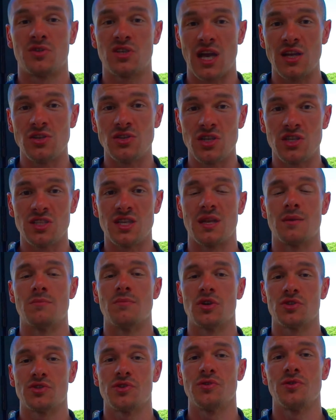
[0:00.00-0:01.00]
changes in
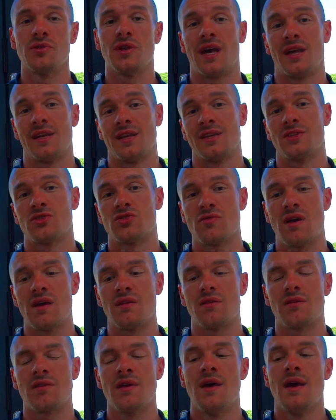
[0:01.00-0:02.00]
muscle and in
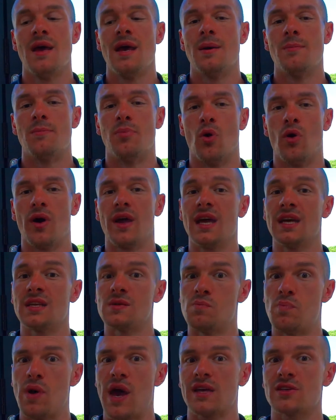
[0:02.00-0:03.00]
strength, but it
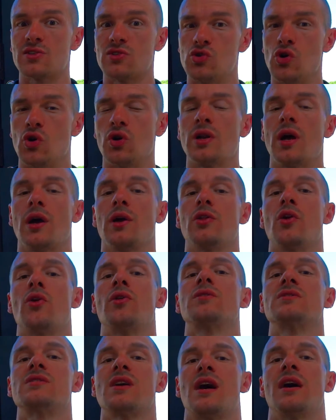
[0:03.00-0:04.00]
is best done
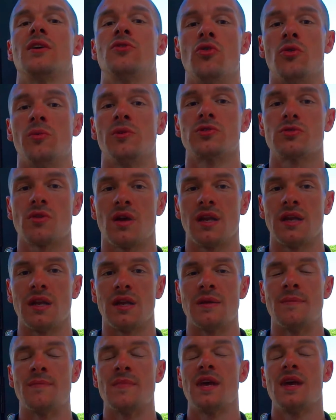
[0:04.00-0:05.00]
alongside normal
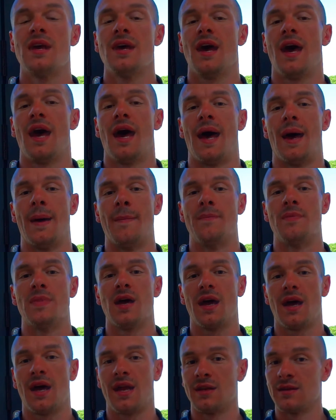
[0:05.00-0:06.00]
training.
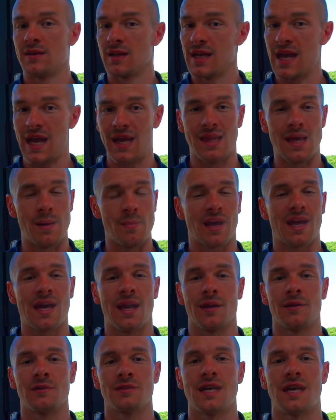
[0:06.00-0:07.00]
And getting that
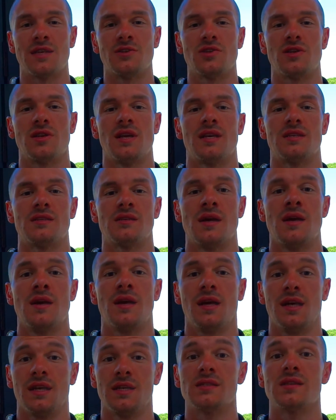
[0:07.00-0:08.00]
mechanical tension is
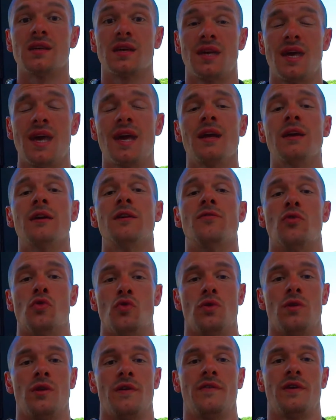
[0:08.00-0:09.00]
the king of
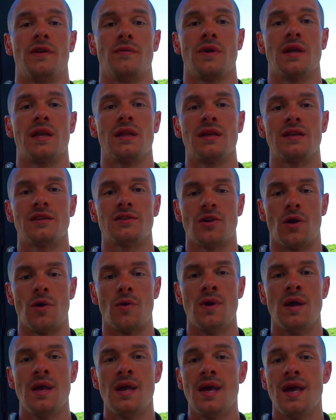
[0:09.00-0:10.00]
all of it, really.
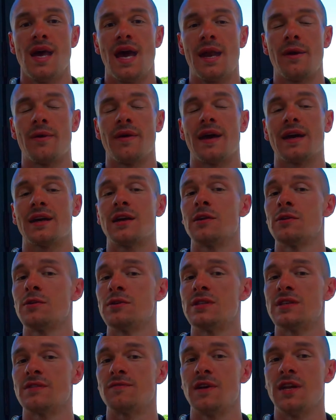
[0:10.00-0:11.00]
So anyway, that
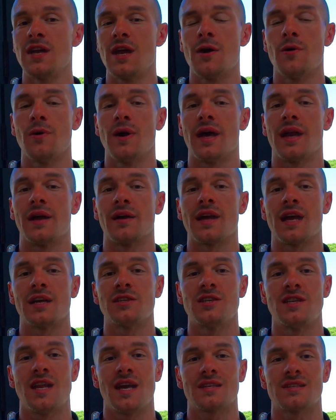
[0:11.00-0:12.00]
concludes this video, and I'll
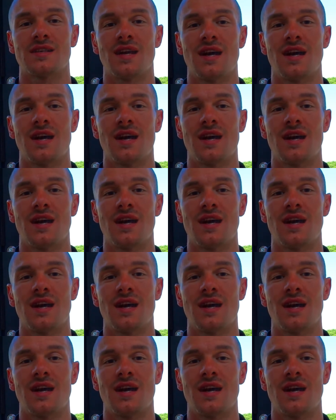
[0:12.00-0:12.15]
catch you next